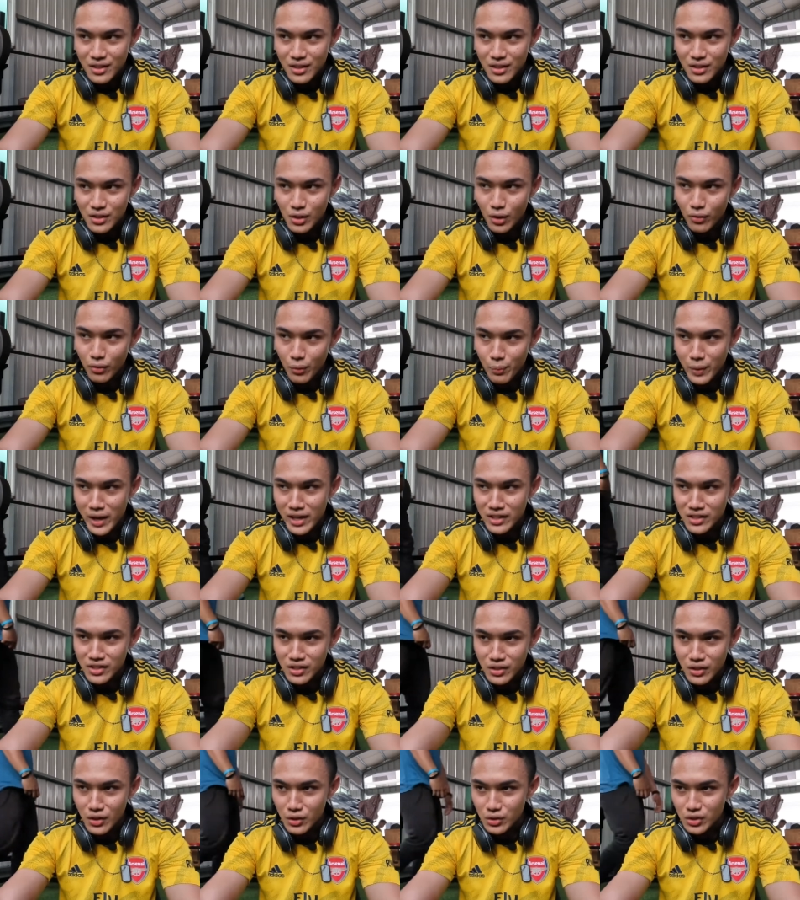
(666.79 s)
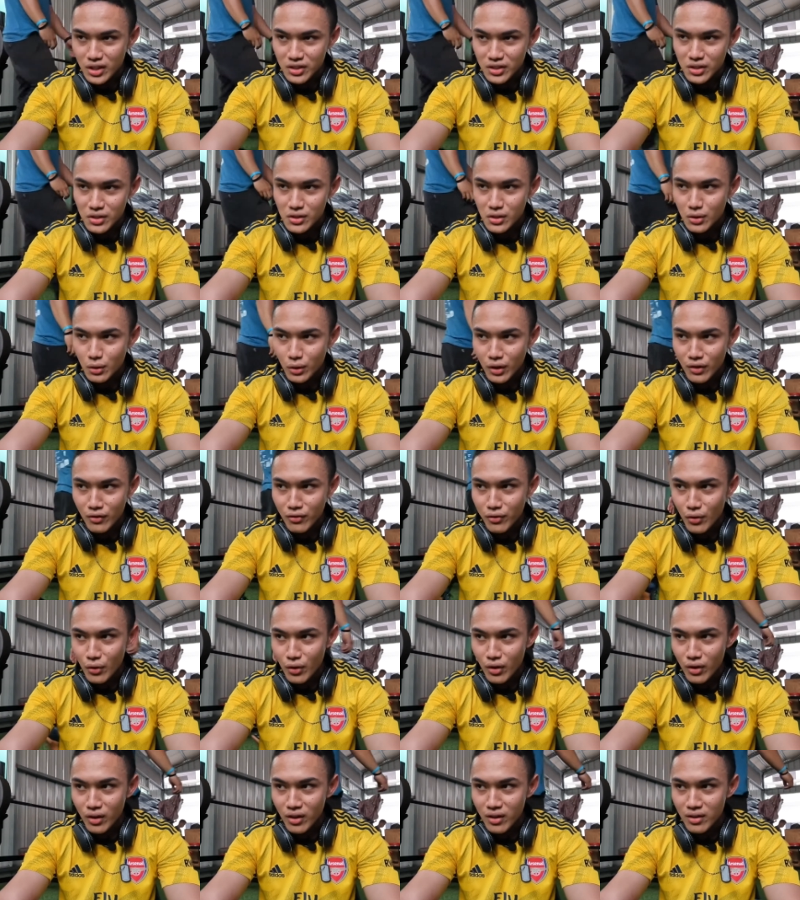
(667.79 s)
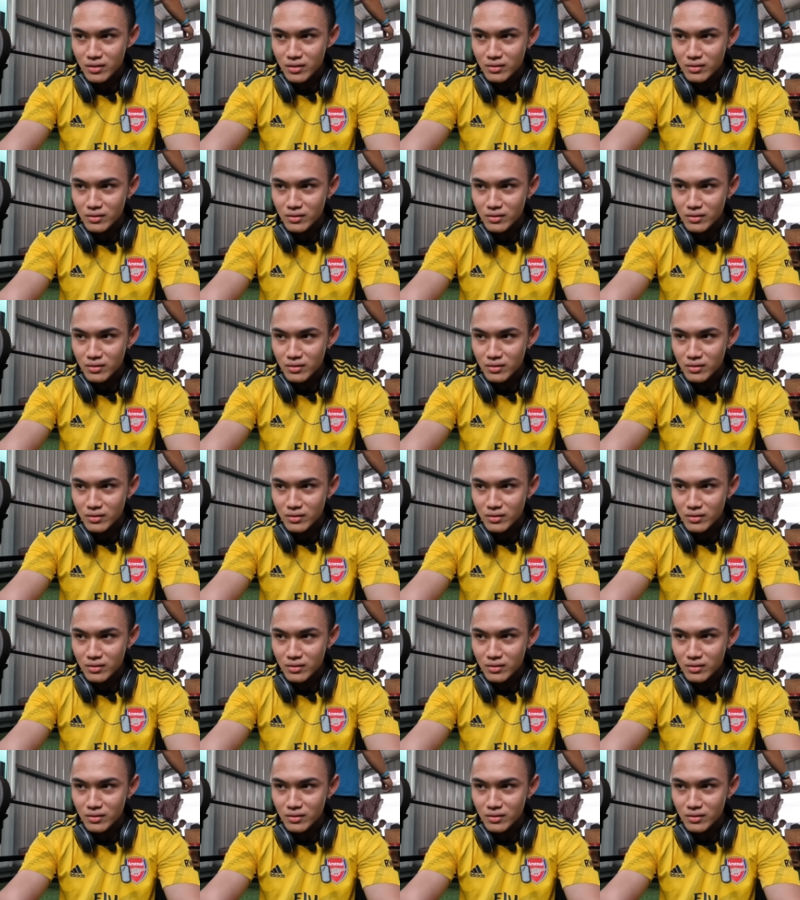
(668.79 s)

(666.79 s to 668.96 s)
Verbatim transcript: So for bench, you know, judges are looking for,